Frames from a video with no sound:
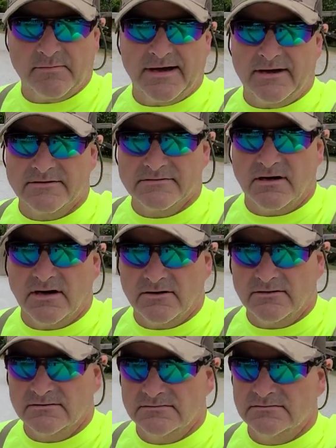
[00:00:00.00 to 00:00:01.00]
miles
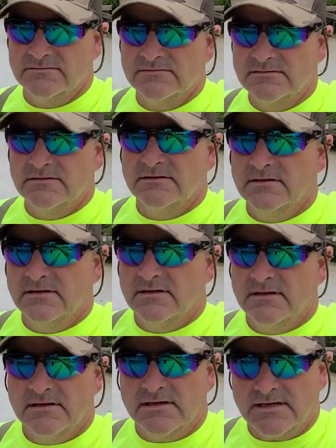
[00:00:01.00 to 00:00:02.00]
long.
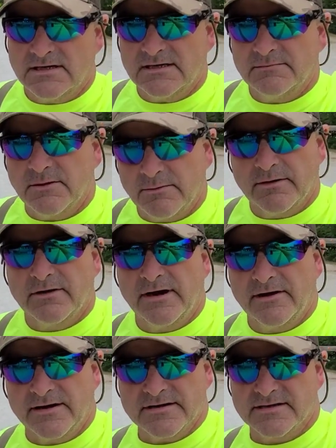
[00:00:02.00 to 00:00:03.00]
But we're
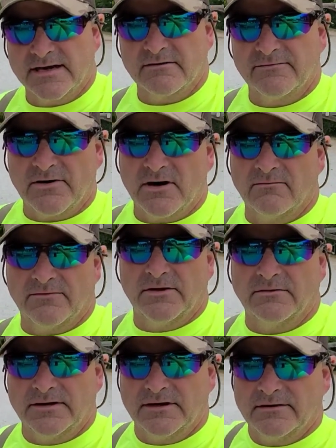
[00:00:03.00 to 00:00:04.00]
here in the center of
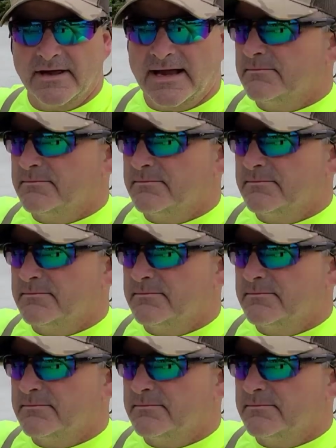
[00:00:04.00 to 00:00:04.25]
Farmville near the